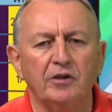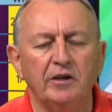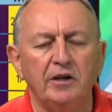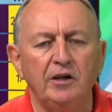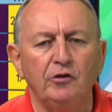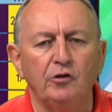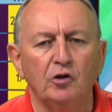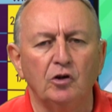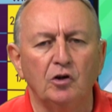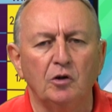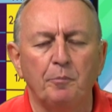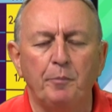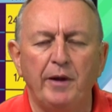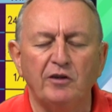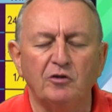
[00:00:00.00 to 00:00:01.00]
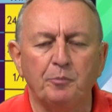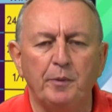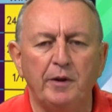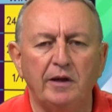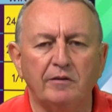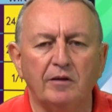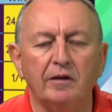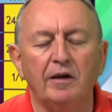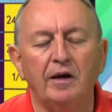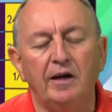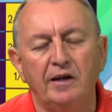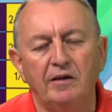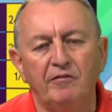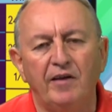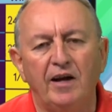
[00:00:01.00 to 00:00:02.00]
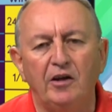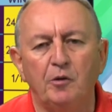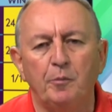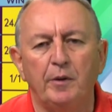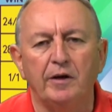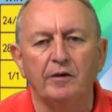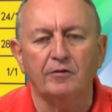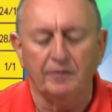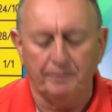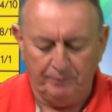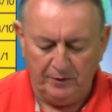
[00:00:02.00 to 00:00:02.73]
I need your best bet and value bet.